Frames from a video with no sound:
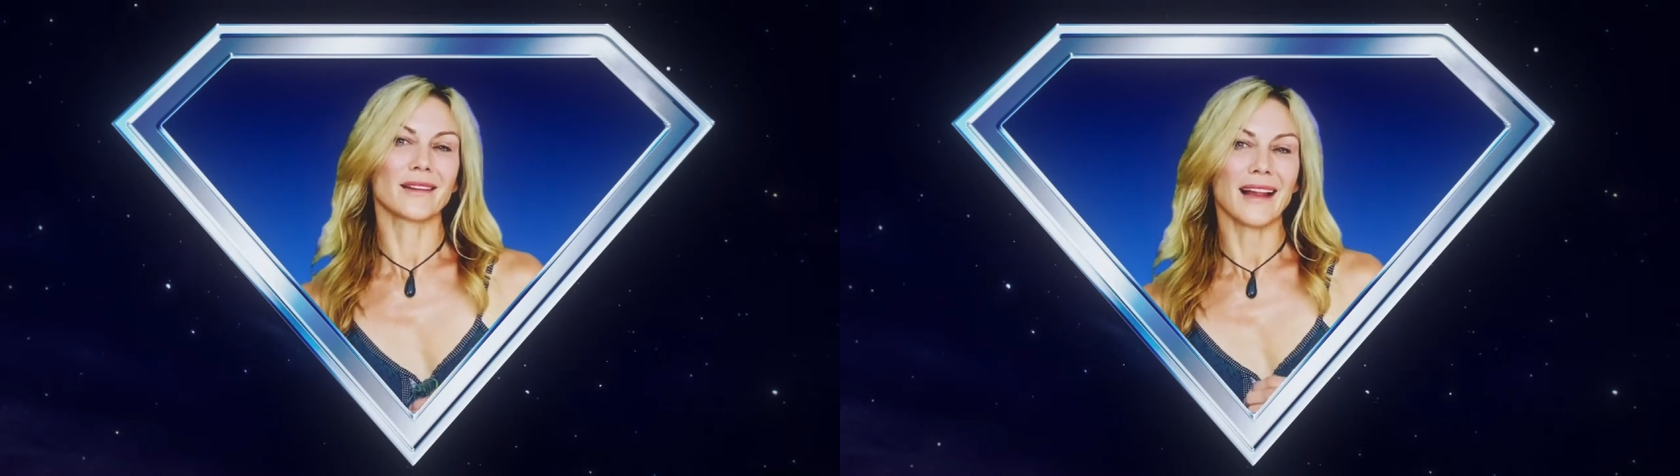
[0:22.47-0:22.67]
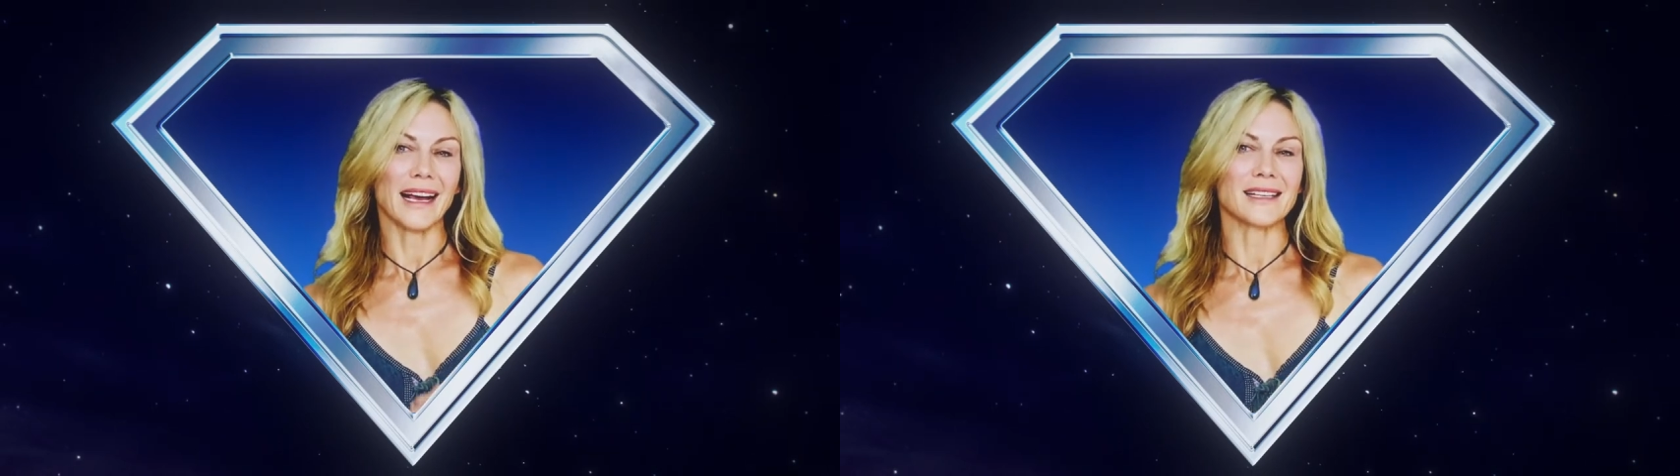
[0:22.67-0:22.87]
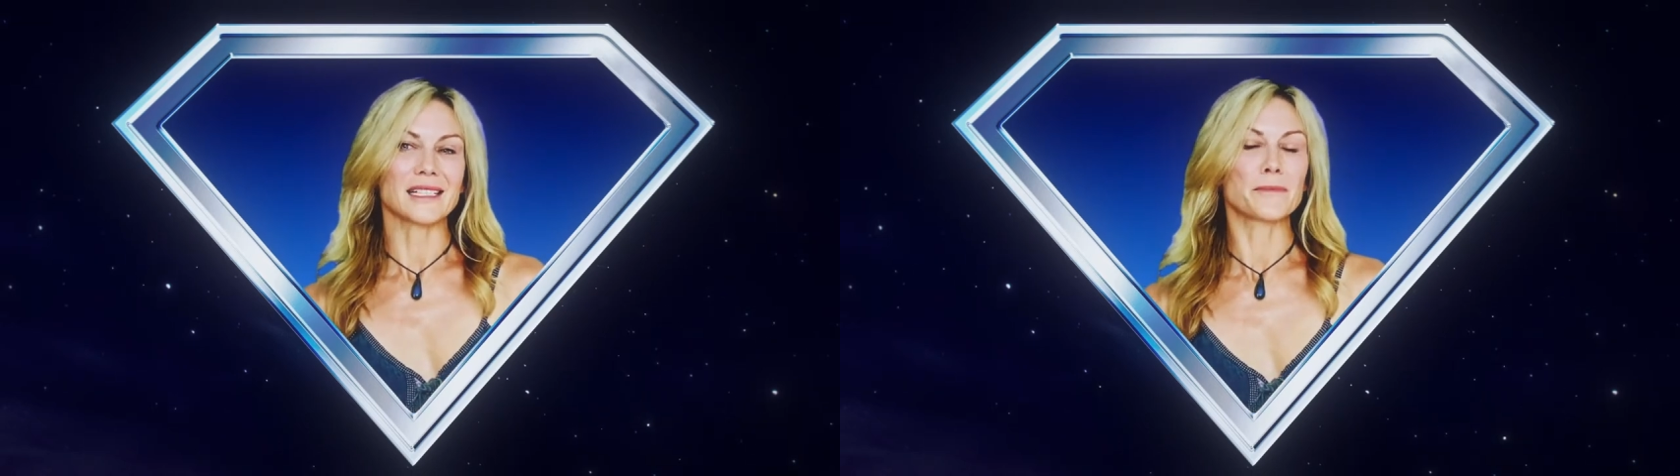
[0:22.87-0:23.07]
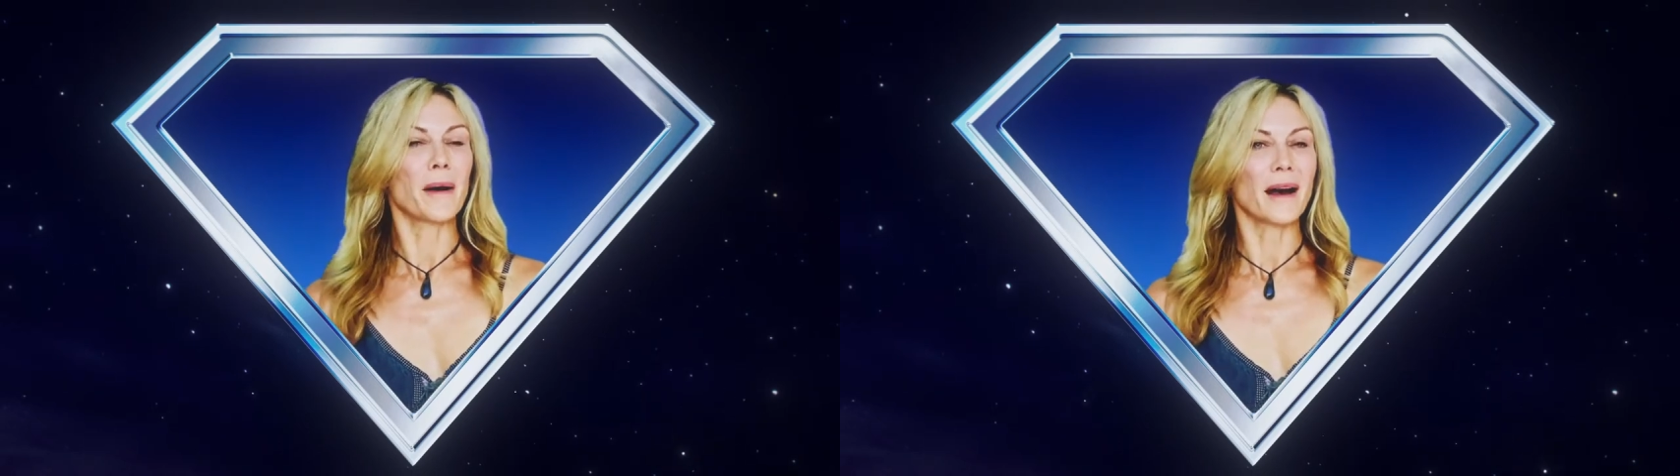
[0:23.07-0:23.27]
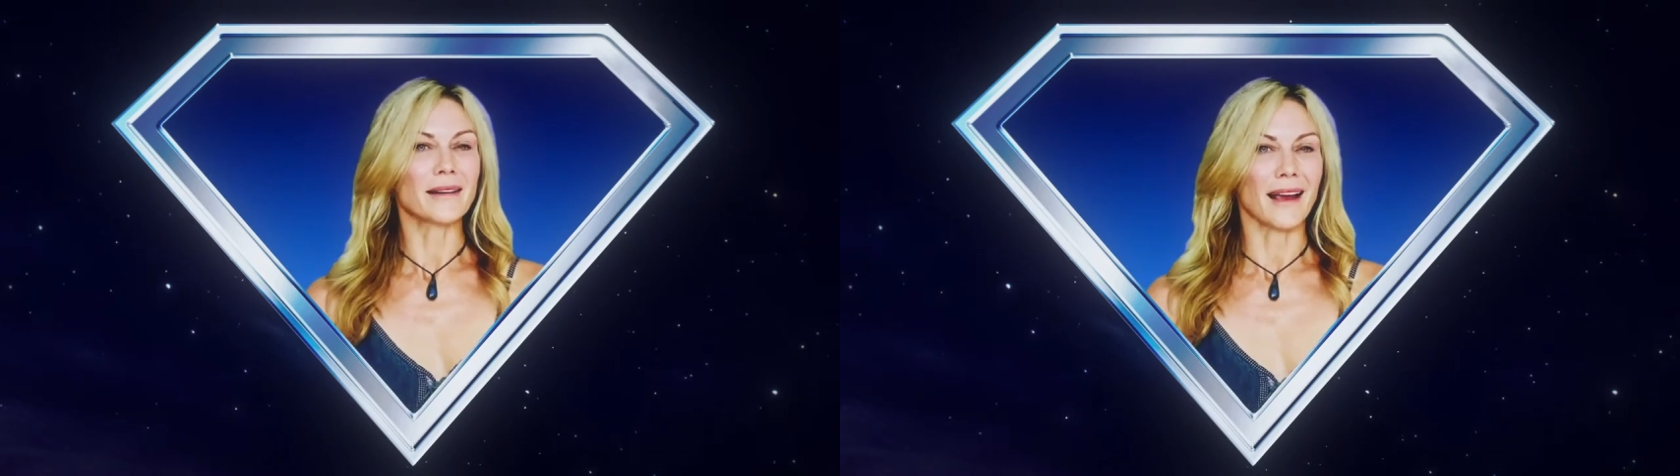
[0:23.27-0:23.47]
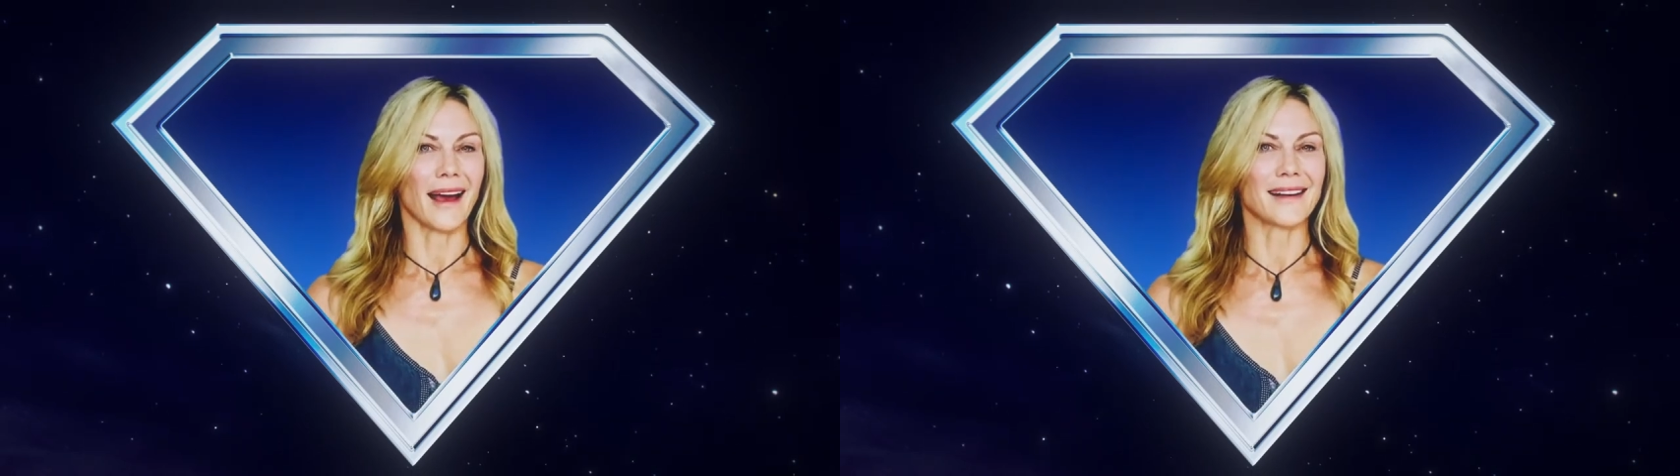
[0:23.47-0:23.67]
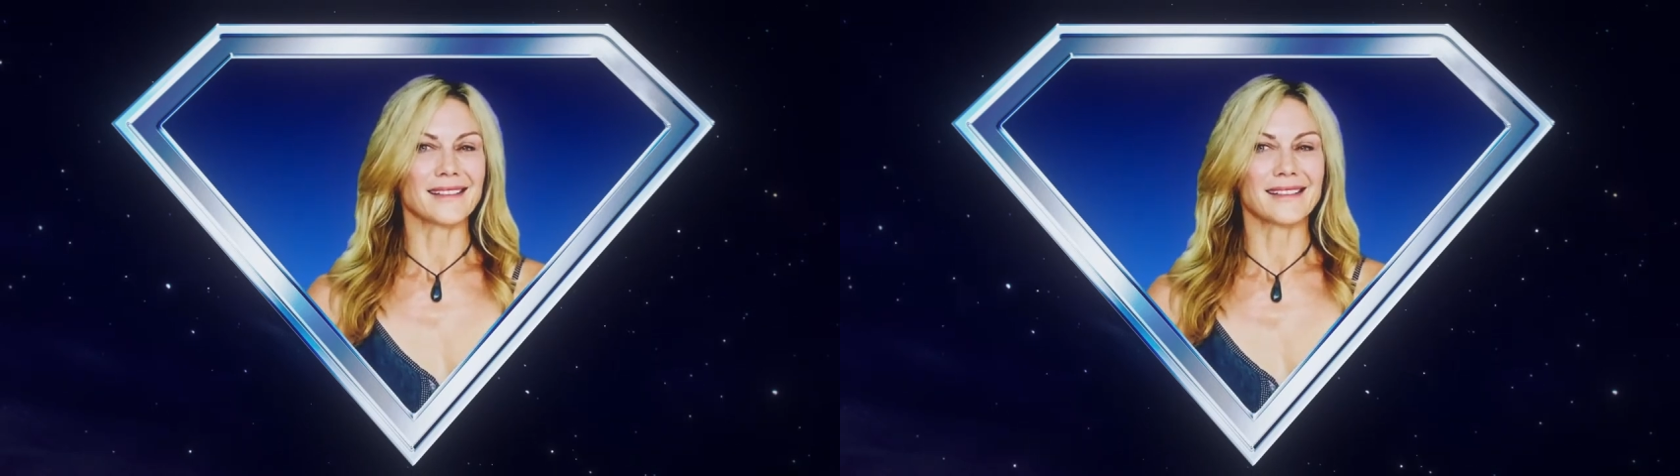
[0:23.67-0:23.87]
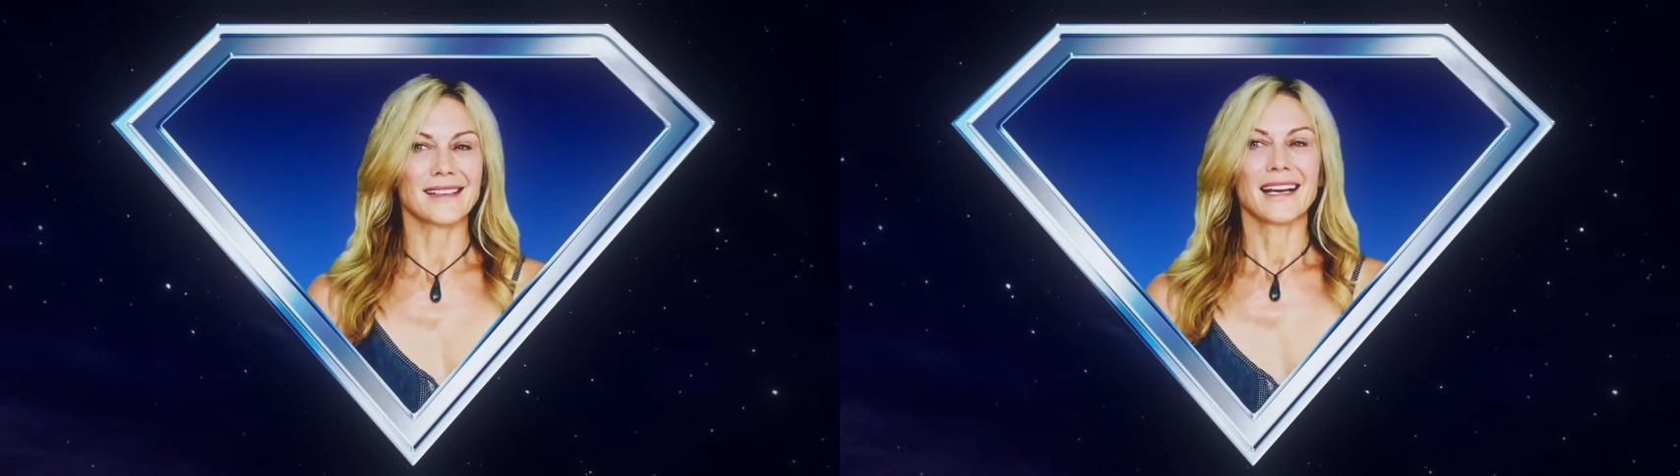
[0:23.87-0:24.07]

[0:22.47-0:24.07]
the Legacy Podcast.